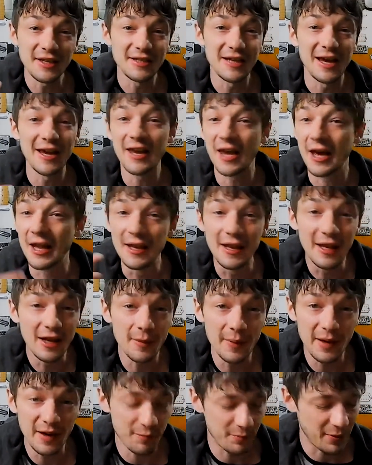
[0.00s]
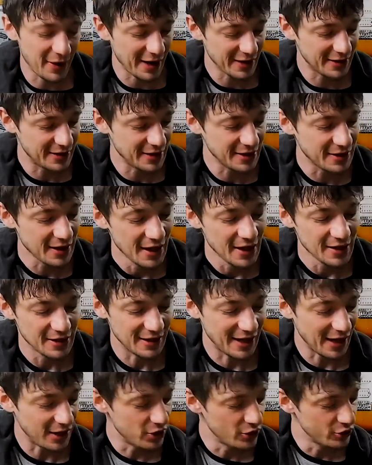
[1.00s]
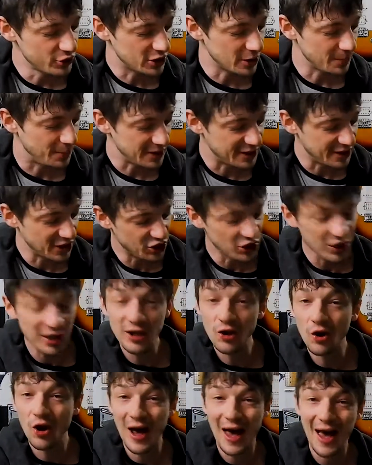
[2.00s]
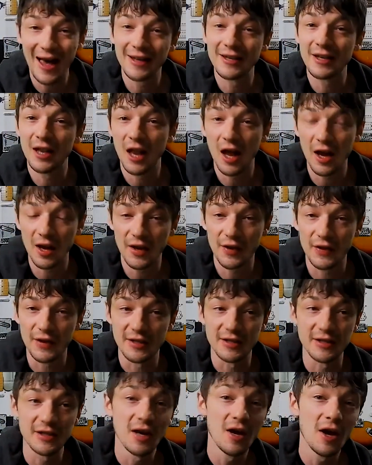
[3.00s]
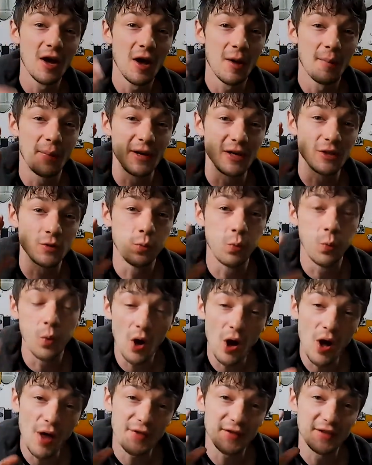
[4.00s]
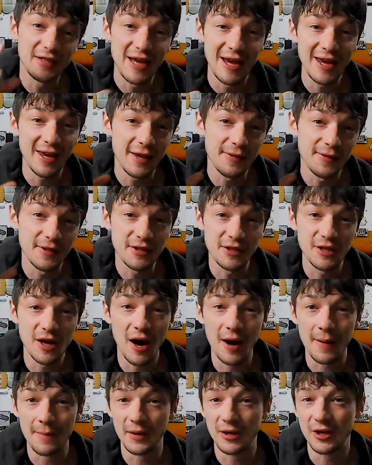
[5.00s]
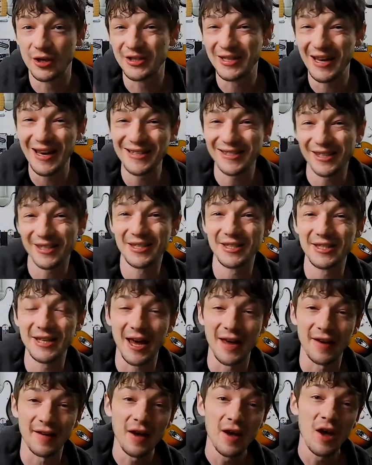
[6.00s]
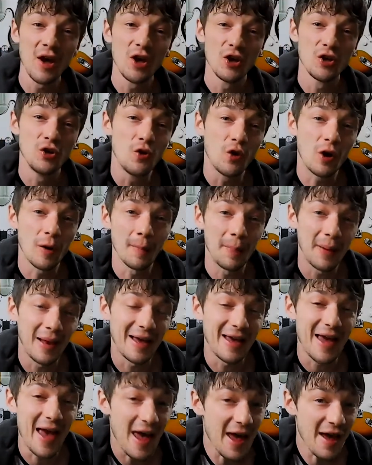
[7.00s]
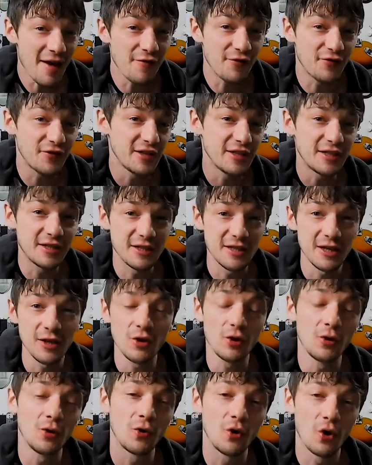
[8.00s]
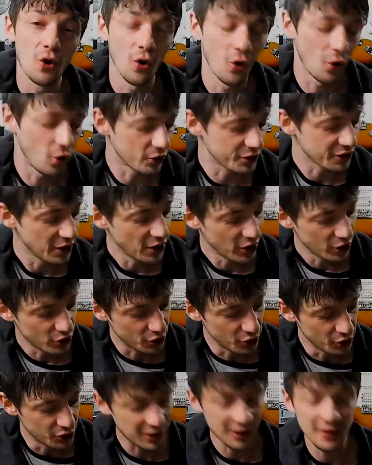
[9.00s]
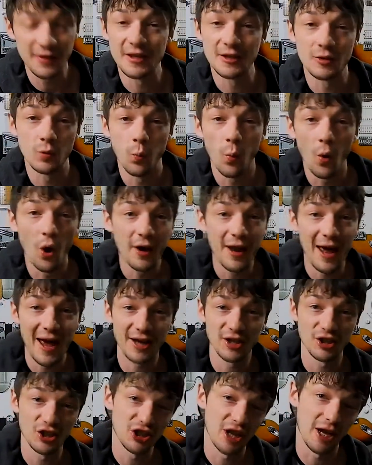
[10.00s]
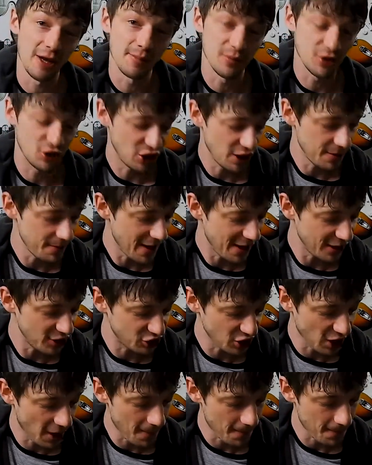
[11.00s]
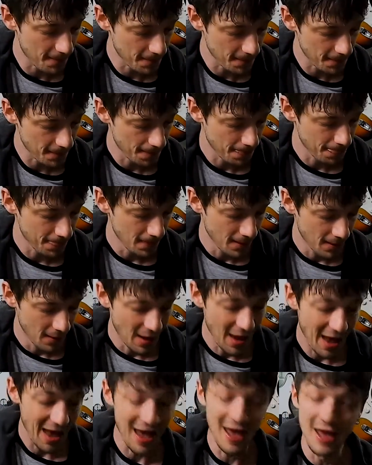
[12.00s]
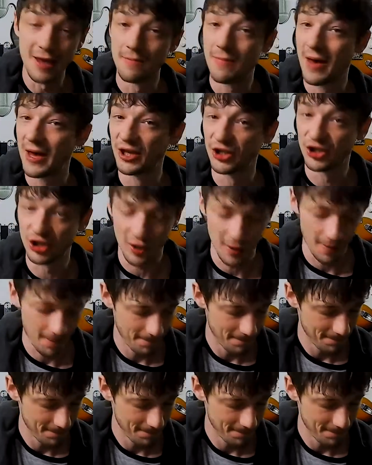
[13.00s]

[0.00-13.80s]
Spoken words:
to take a little bit of practice to get used to positioning your hand like this. But it's worth taking the time because, as I said, you can play every single chord using this one hand shape. G major, A major,